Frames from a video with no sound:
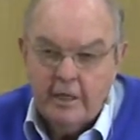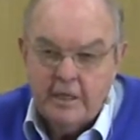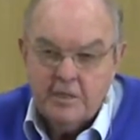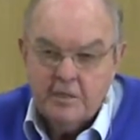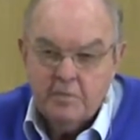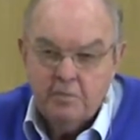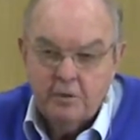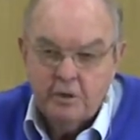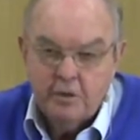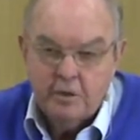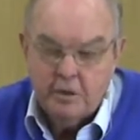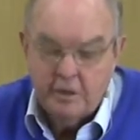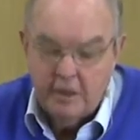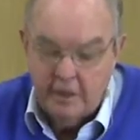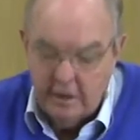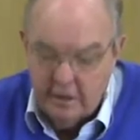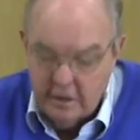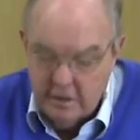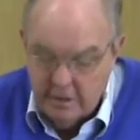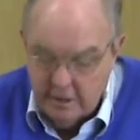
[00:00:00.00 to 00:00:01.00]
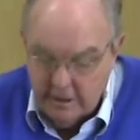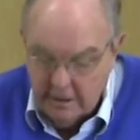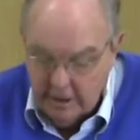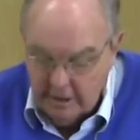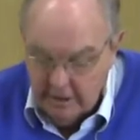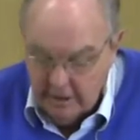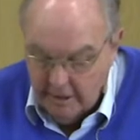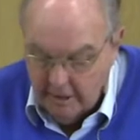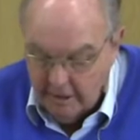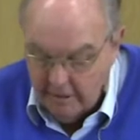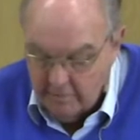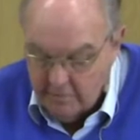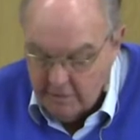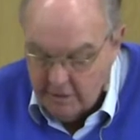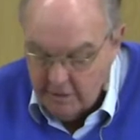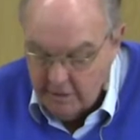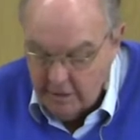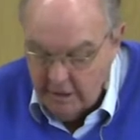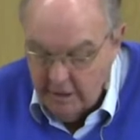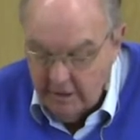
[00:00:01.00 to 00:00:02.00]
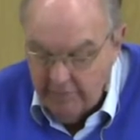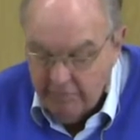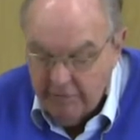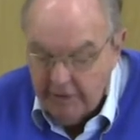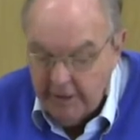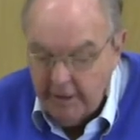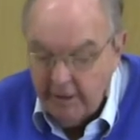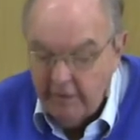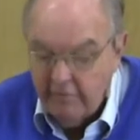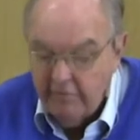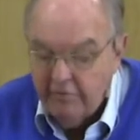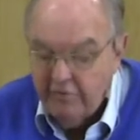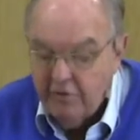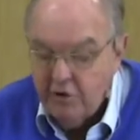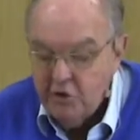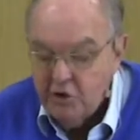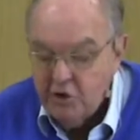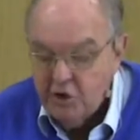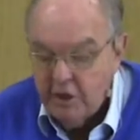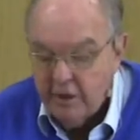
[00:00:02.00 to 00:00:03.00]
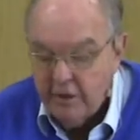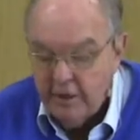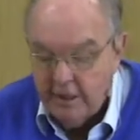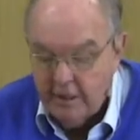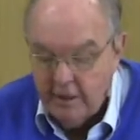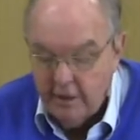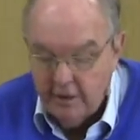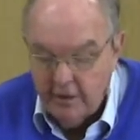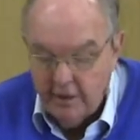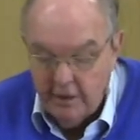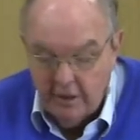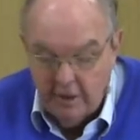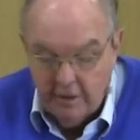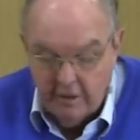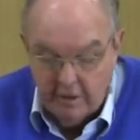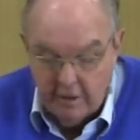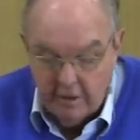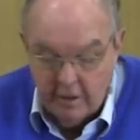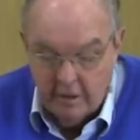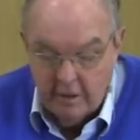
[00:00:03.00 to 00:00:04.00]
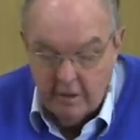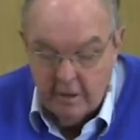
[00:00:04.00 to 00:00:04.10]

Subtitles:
is put into their names, and in future they are known